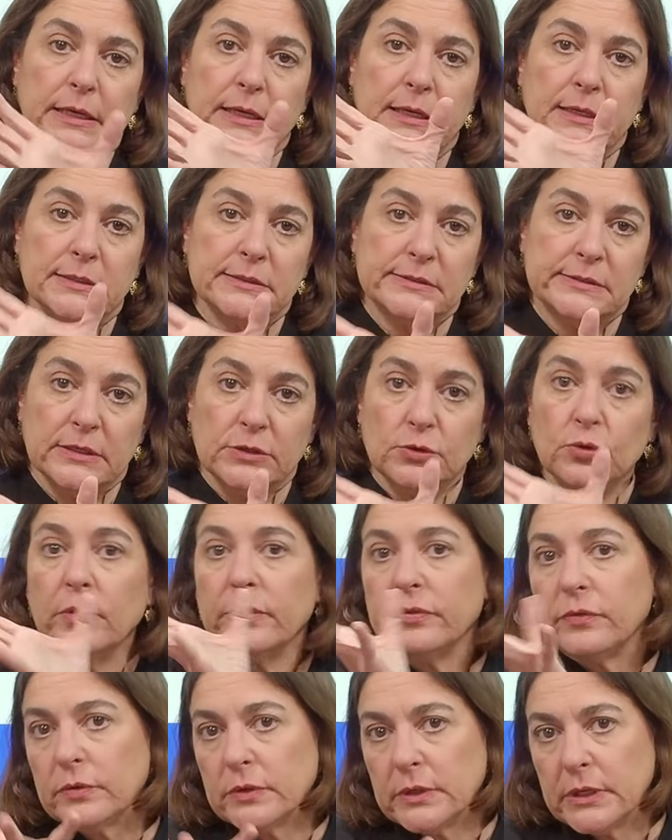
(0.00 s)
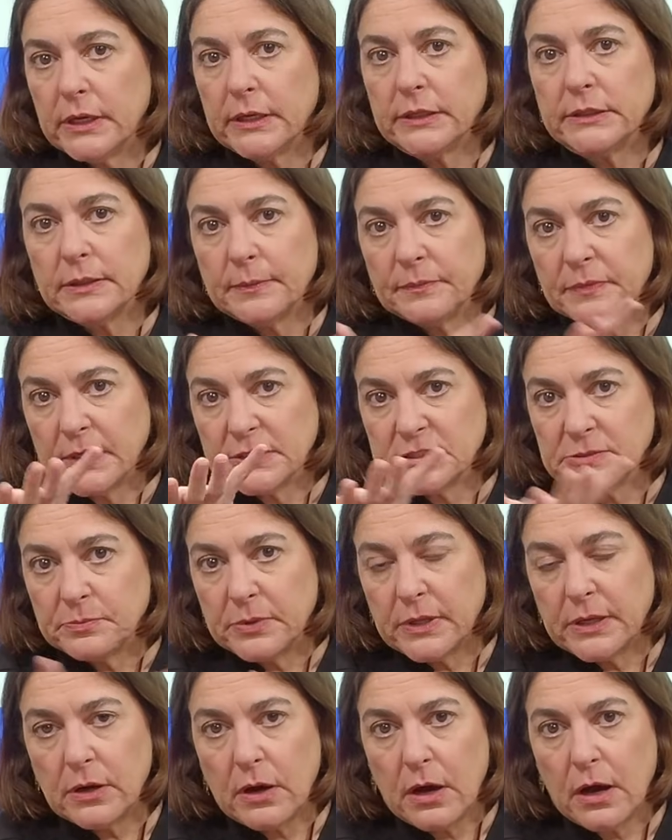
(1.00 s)
is the northern kingdom that
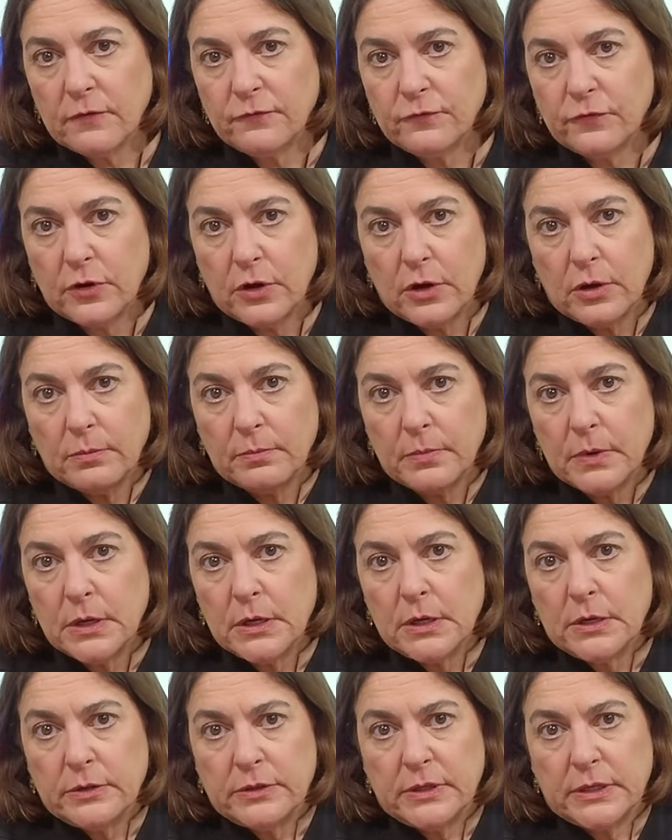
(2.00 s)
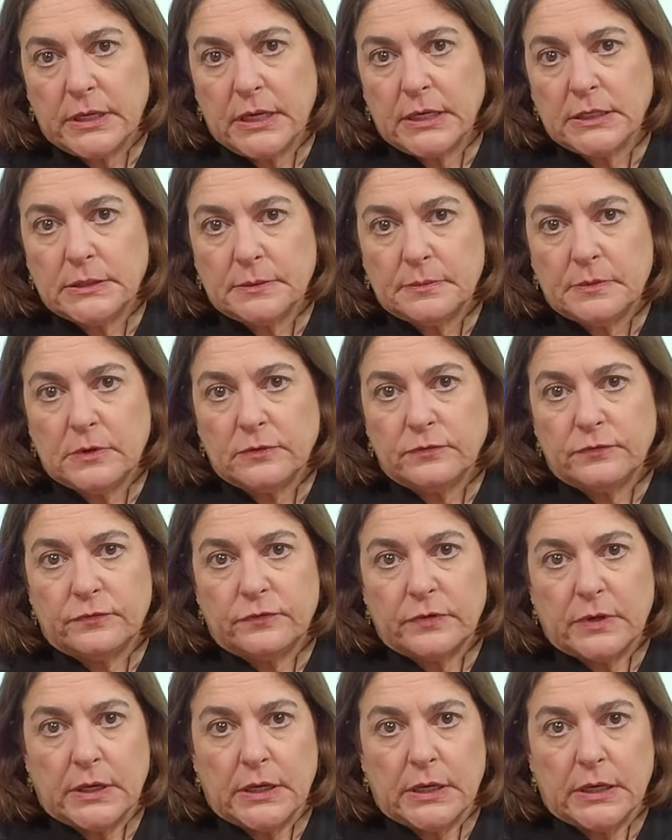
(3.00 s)
split off from the kingdom
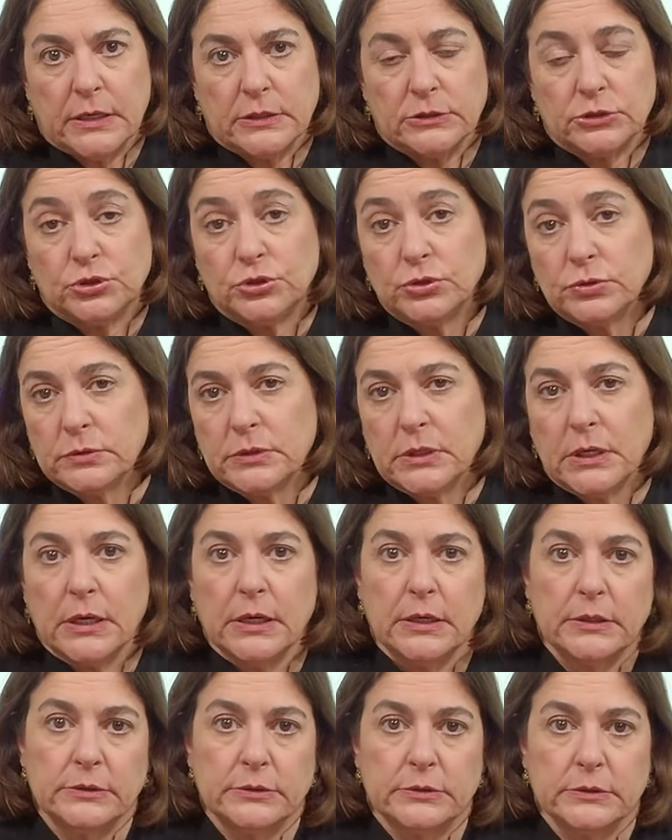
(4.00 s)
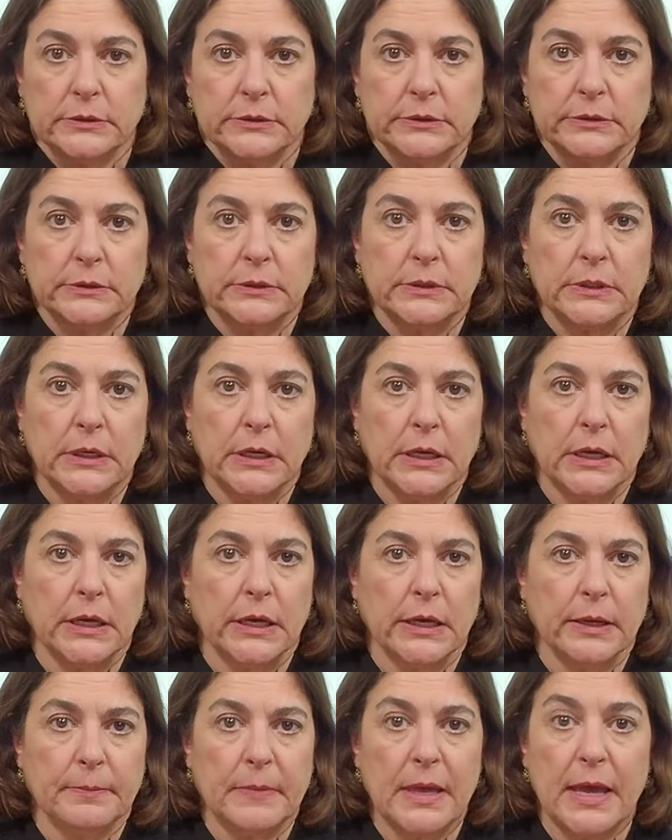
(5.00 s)
of Judah
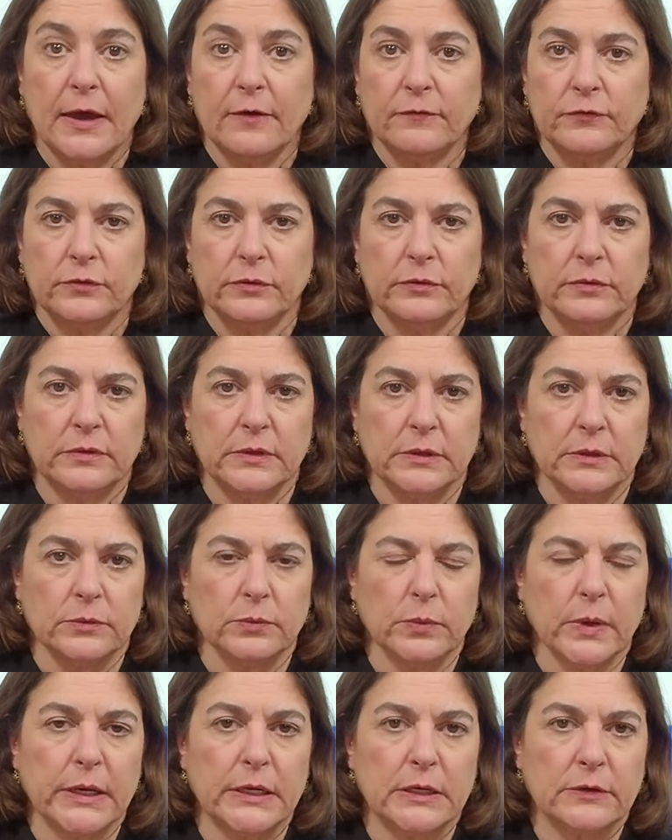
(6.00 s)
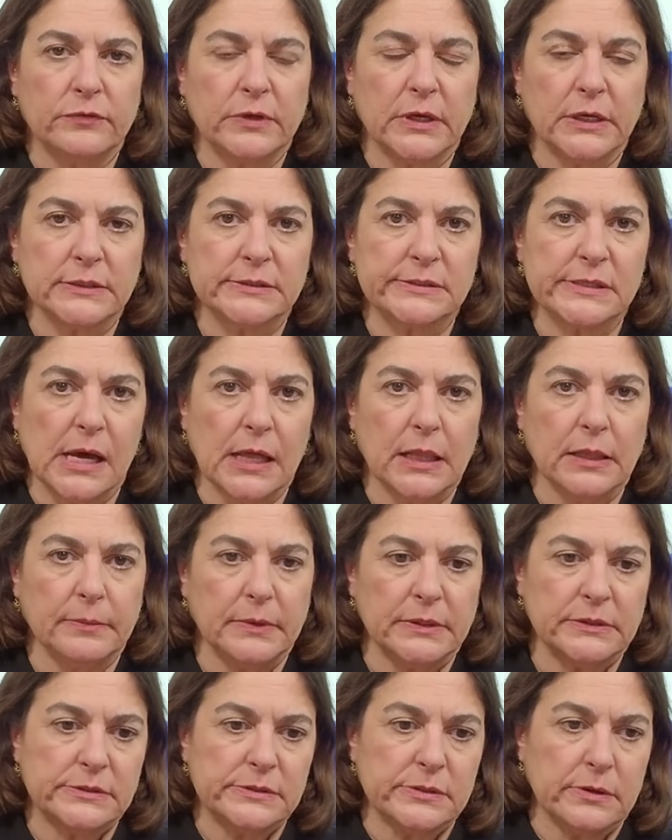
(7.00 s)
after the reign of King
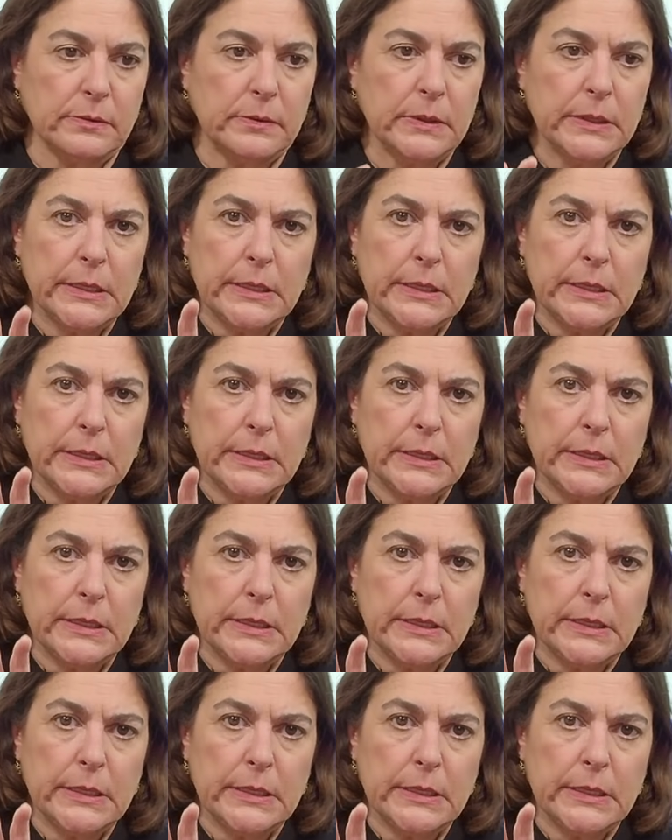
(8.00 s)
Solomon. So